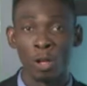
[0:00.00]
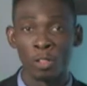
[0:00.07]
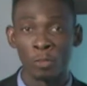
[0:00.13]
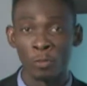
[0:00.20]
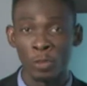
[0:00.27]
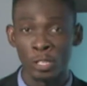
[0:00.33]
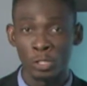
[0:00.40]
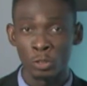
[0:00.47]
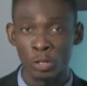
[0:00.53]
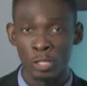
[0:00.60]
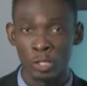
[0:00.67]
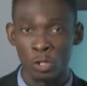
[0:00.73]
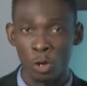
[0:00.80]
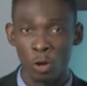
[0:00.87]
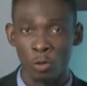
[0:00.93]
The first
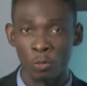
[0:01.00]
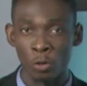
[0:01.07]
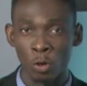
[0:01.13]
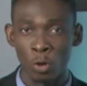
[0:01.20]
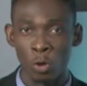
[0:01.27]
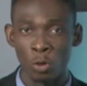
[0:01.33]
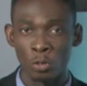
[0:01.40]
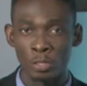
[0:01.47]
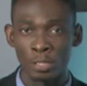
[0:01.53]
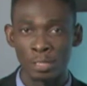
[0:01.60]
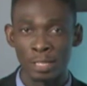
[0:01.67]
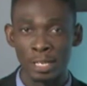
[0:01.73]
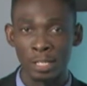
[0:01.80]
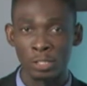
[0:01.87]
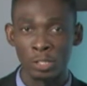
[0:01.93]
tranche of the cocoa
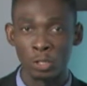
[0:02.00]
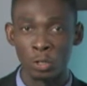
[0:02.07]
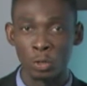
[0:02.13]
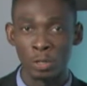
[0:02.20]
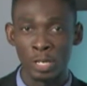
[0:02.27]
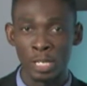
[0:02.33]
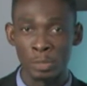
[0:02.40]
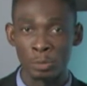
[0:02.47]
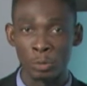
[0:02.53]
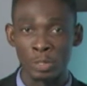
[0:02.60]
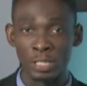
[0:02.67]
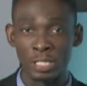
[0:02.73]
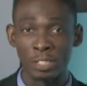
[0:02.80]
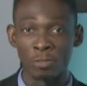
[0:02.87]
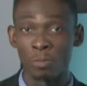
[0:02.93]
syndication loan has been
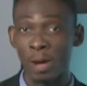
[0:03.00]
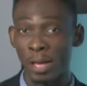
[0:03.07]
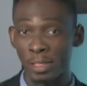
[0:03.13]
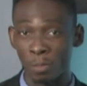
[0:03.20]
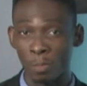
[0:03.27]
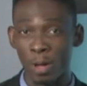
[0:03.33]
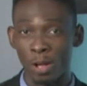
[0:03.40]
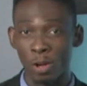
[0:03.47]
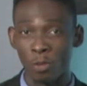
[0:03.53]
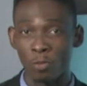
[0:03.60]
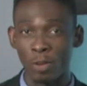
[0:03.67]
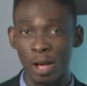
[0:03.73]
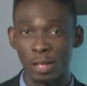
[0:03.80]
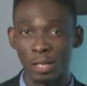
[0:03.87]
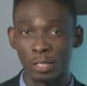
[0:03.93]
received by the Bank of
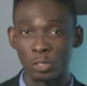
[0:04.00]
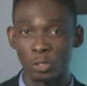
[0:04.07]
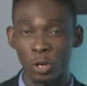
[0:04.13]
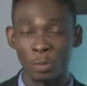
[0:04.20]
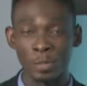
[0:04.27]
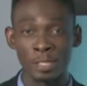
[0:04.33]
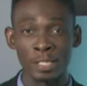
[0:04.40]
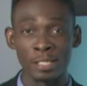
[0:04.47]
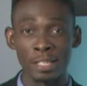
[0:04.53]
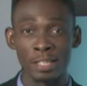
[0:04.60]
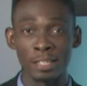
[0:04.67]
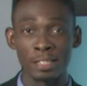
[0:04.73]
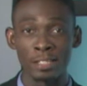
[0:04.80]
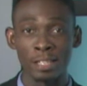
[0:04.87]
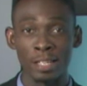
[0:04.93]
Ghana. Joy Business
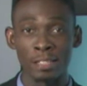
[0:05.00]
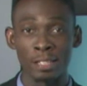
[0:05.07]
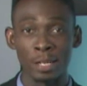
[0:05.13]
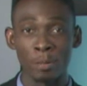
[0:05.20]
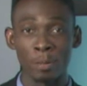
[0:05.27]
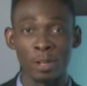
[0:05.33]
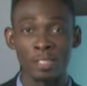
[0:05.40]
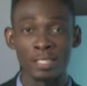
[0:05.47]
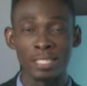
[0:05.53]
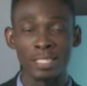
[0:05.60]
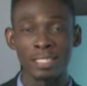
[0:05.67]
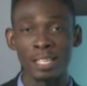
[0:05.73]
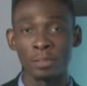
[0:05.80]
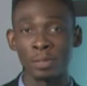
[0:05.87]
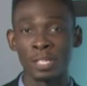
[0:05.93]
understands that about
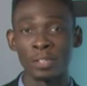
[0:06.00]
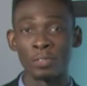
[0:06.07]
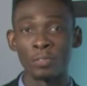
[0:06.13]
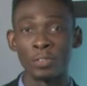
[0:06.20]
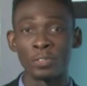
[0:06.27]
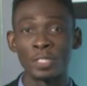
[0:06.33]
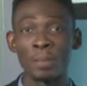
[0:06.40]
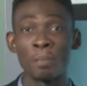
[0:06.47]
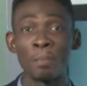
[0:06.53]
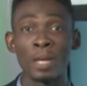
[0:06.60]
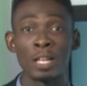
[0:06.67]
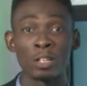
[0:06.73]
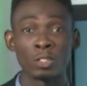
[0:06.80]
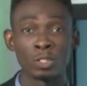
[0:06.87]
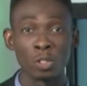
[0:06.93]
six hundred fifty
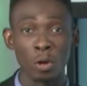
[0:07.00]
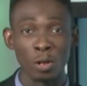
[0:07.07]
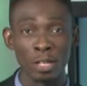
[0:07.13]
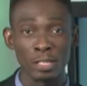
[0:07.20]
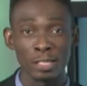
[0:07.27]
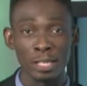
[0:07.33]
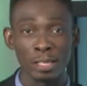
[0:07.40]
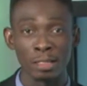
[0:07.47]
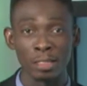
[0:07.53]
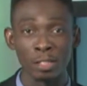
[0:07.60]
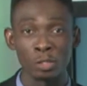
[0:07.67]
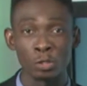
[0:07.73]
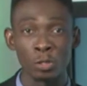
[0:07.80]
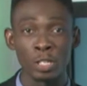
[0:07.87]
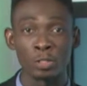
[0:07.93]
million dollars hit the
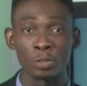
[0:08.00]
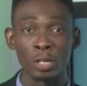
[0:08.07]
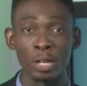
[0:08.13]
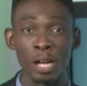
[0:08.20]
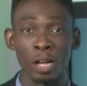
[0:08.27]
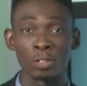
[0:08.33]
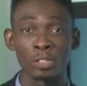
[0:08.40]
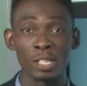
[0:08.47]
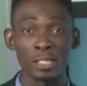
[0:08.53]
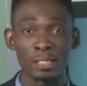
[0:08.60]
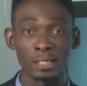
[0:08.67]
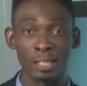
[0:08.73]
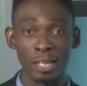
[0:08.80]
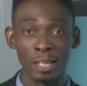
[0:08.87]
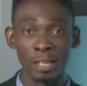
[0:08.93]
Treasury account
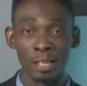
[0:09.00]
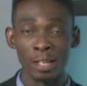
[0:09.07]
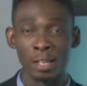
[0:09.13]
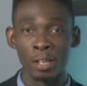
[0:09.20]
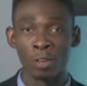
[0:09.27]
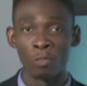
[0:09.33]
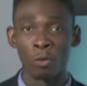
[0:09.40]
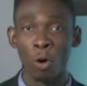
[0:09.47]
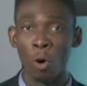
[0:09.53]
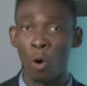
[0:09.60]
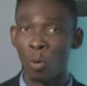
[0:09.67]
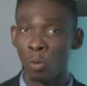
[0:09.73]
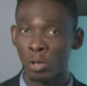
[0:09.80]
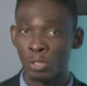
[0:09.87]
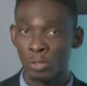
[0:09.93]
yesterday for
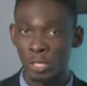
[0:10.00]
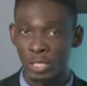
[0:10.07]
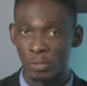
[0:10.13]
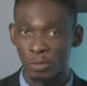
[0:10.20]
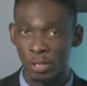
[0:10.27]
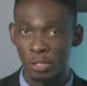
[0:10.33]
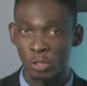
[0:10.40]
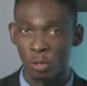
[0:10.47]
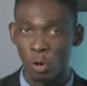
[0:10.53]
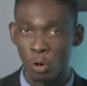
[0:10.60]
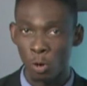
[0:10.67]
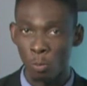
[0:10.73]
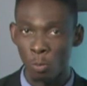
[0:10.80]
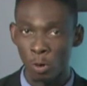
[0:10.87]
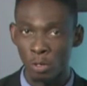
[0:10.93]
onward transfer to
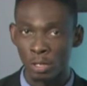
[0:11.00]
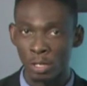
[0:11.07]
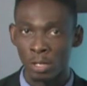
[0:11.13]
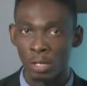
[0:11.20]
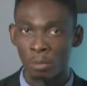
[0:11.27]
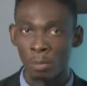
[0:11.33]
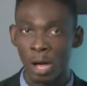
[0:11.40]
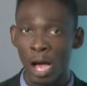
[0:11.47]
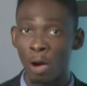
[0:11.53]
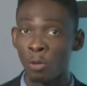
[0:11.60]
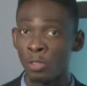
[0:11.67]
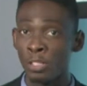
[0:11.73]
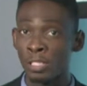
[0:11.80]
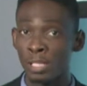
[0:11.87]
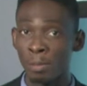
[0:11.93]
Cocoa Board. But how will
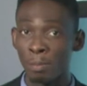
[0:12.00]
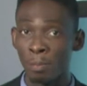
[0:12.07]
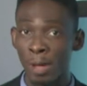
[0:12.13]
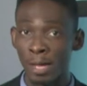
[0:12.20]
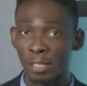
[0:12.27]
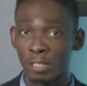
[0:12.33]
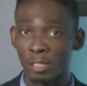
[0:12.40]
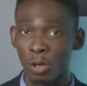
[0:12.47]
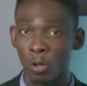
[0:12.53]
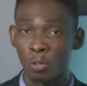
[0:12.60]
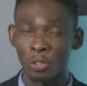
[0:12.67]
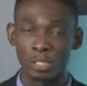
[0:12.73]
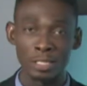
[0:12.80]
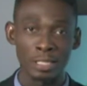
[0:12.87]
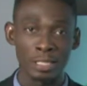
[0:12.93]
this impact on
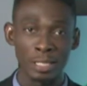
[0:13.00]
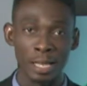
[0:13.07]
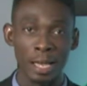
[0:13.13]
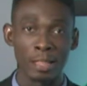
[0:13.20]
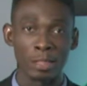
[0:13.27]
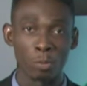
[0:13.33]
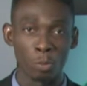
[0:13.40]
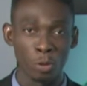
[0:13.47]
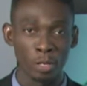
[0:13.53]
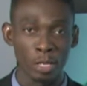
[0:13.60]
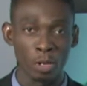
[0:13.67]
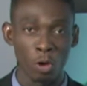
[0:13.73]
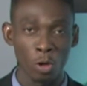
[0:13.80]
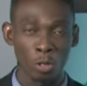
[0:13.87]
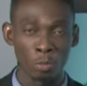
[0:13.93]
the city and the broader
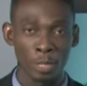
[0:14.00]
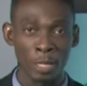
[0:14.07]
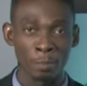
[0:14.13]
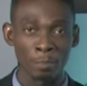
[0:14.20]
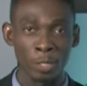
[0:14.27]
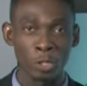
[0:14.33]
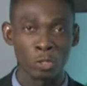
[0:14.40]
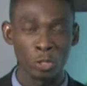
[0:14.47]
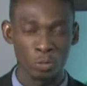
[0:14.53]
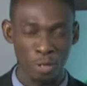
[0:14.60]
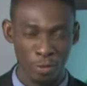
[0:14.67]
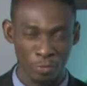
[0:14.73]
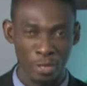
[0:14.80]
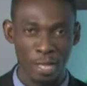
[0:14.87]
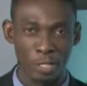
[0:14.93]
economy? George
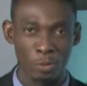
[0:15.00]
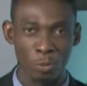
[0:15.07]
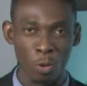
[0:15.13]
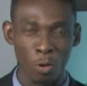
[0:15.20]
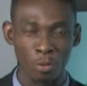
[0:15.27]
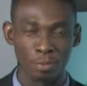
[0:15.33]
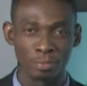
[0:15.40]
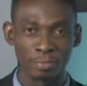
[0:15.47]
Yaffe has more.